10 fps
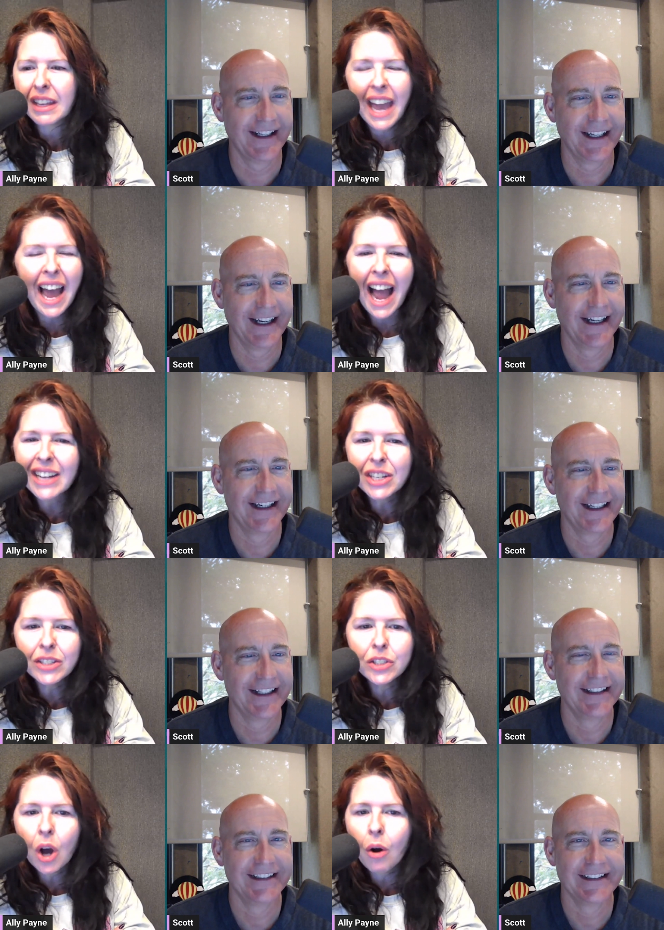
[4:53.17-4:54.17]
Speaker 1: Yeah, I
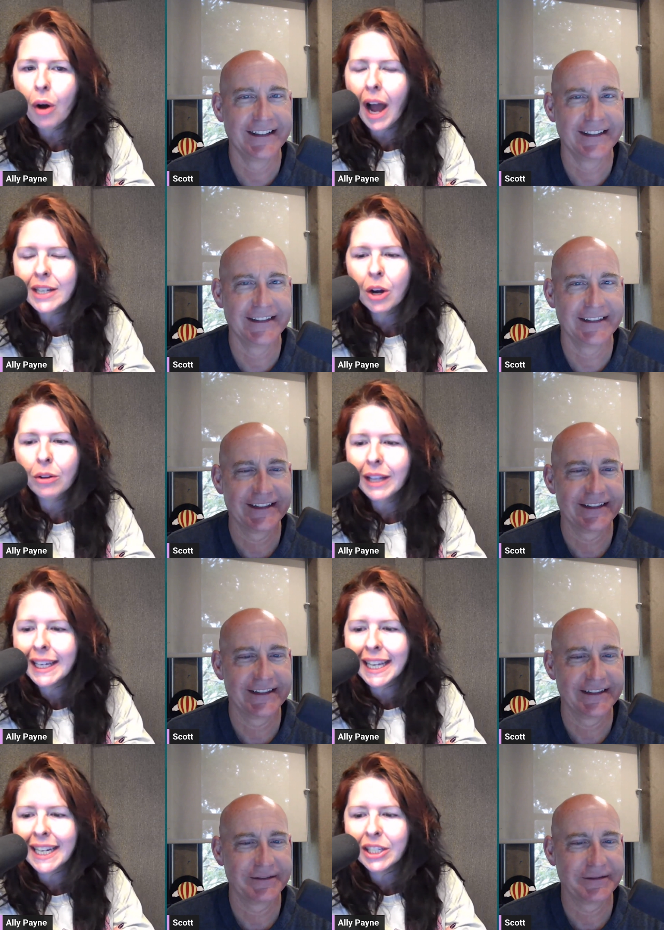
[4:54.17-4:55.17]
just don't. I don't
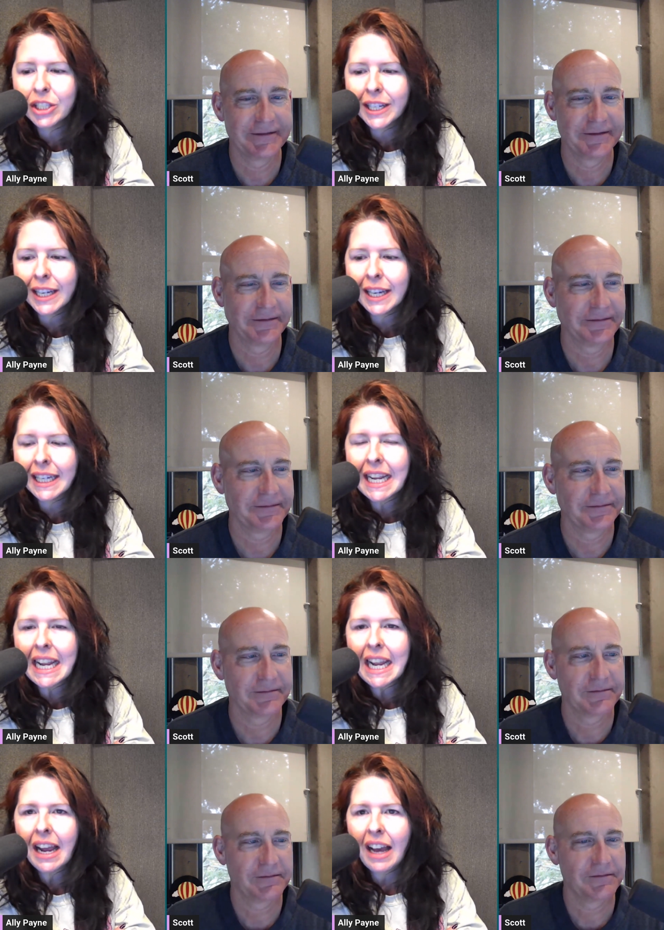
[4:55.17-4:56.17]
like eating chicken
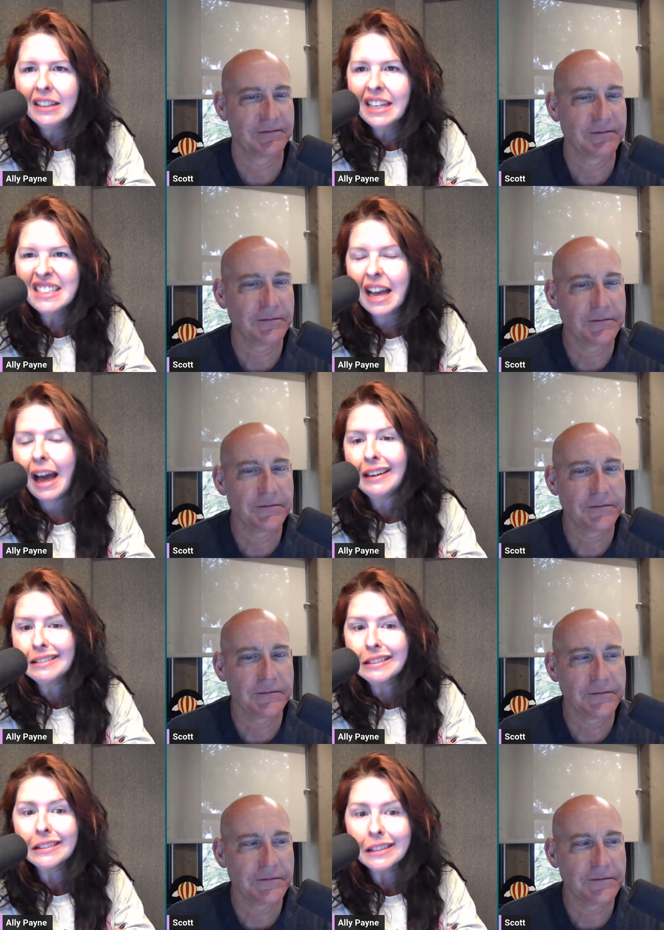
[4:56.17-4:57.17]
unless,
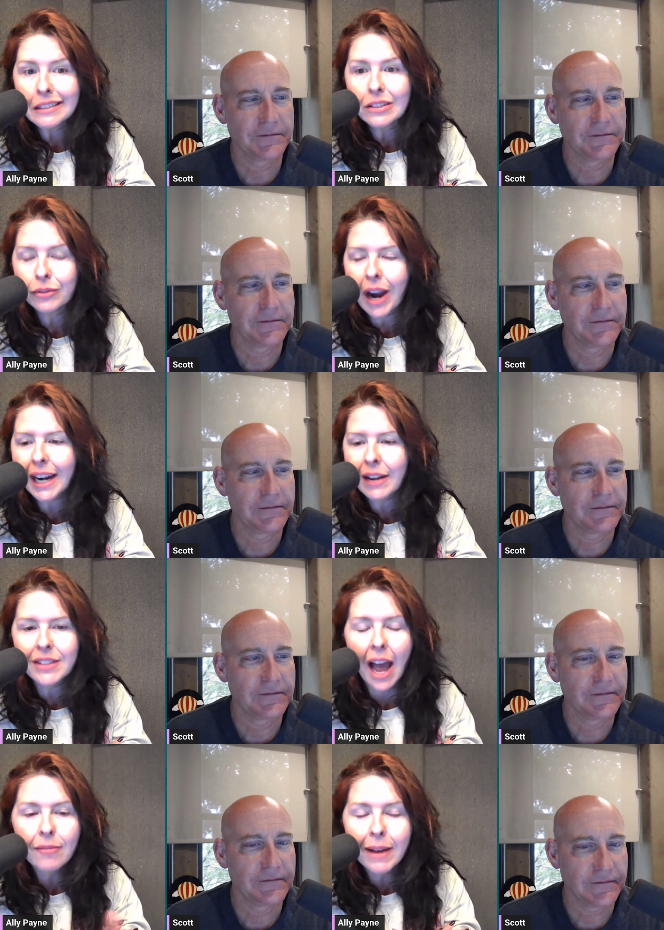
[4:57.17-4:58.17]
honestly, unless it's fried. I've
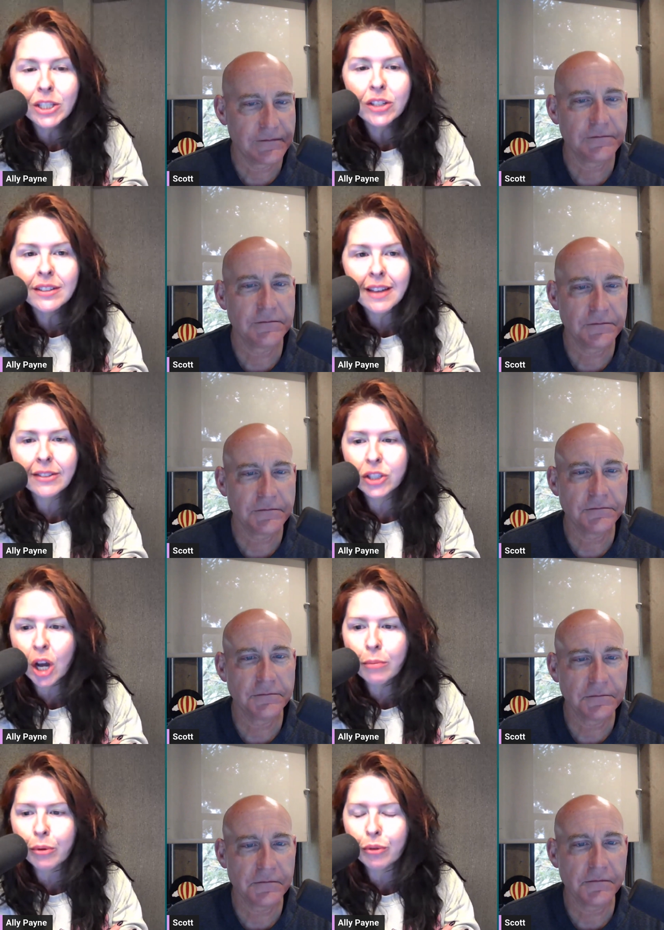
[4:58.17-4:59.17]
I've mentioned this on the
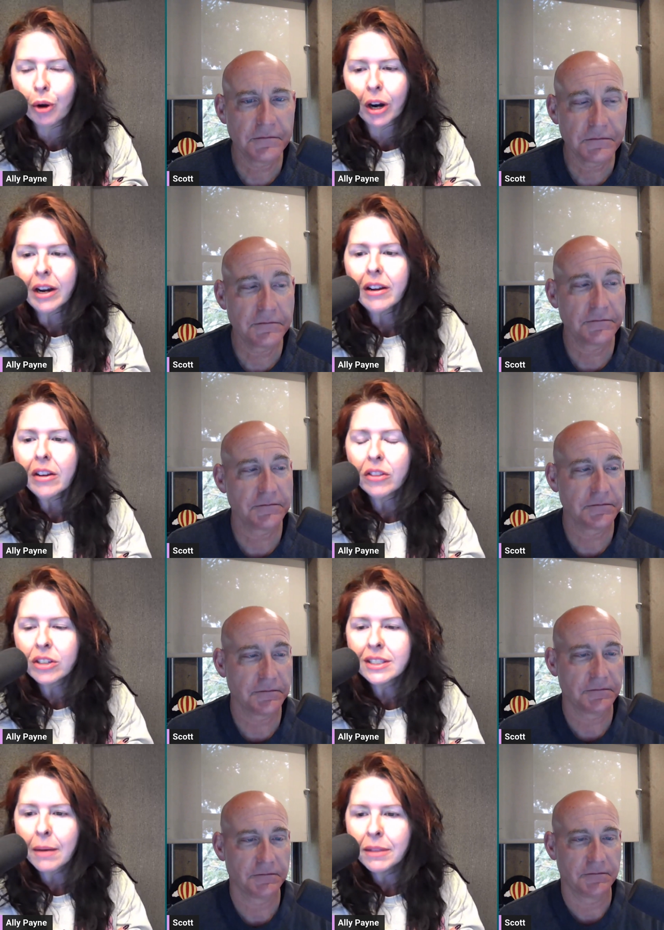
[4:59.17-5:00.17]
show before.
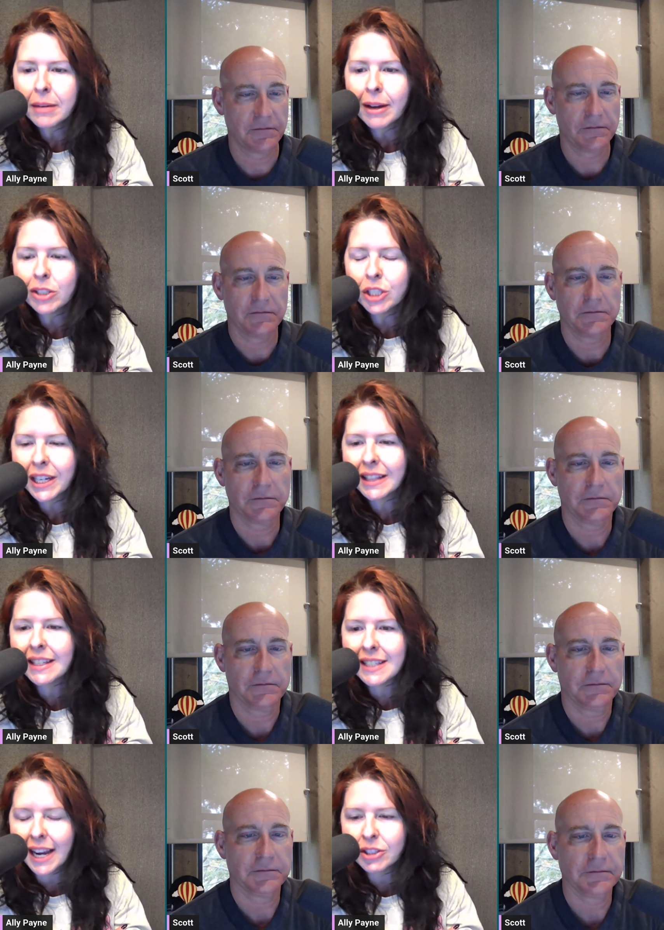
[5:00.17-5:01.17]
There's something about chicken,
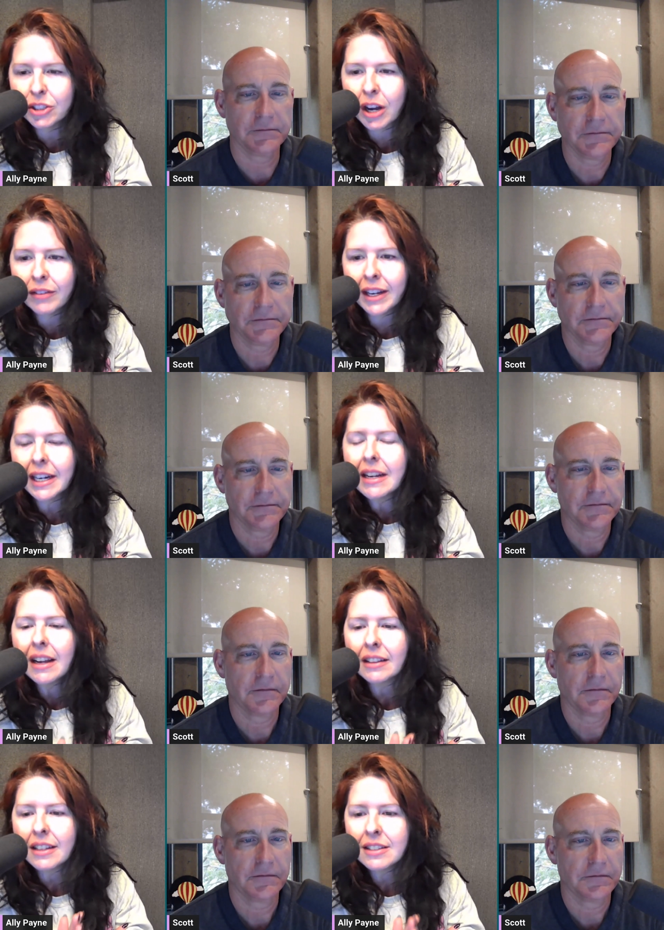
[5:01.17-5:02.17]
the texture of it,
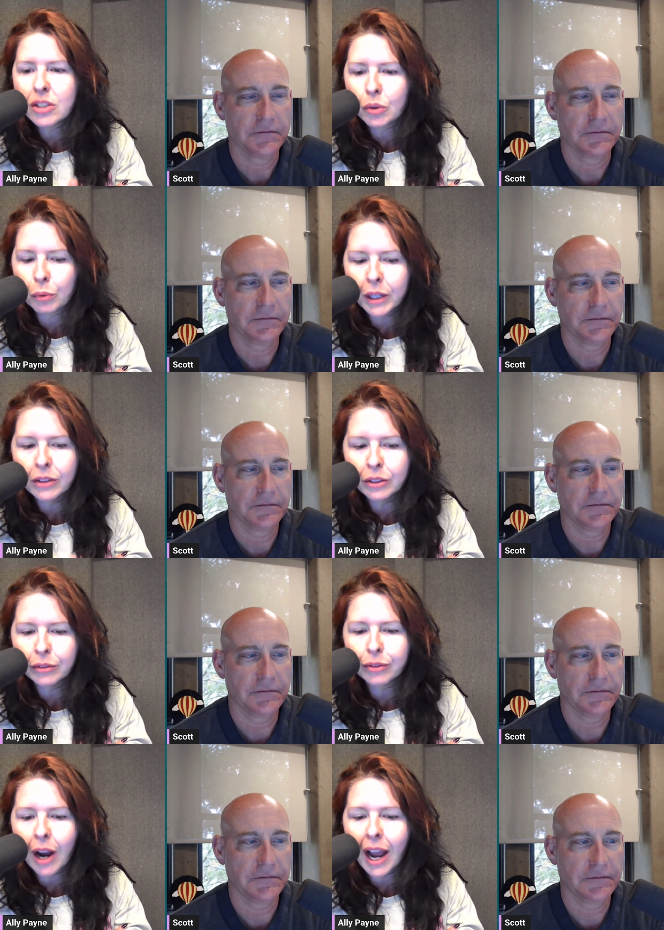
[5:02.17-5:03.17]
unless it's grilled or
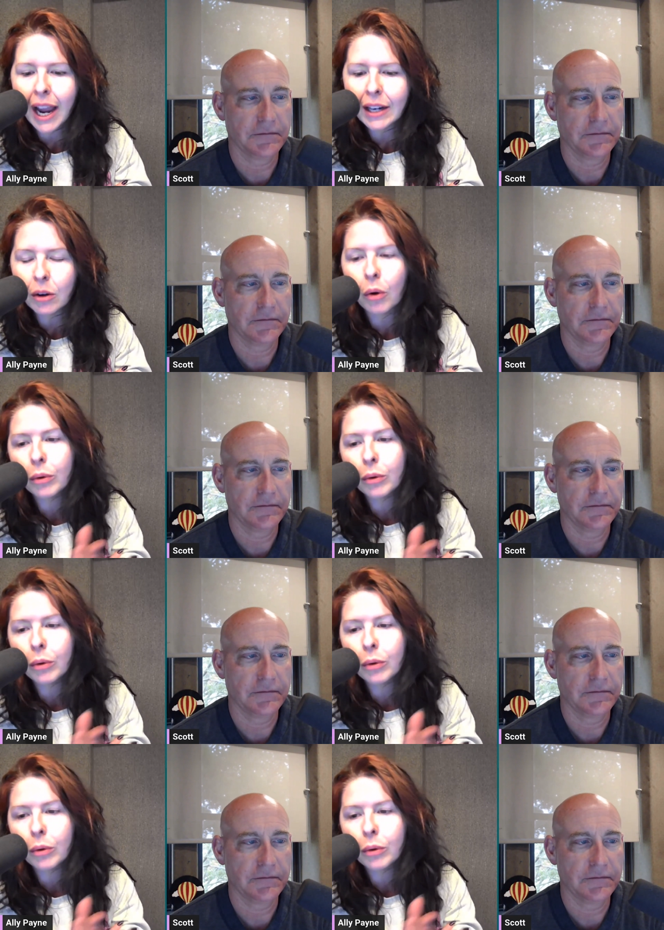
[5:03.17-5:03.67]
fried or